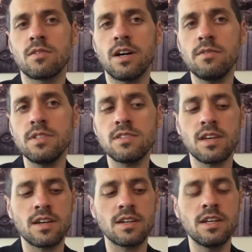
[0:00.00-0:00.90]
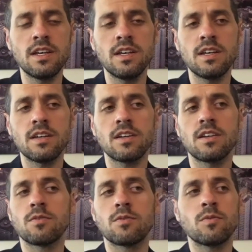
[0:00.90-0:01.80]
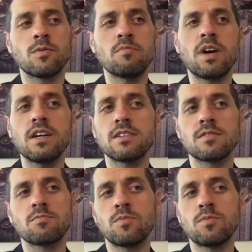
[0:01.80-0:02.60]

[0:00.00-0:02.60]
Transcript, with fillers: So I would say, you know, we might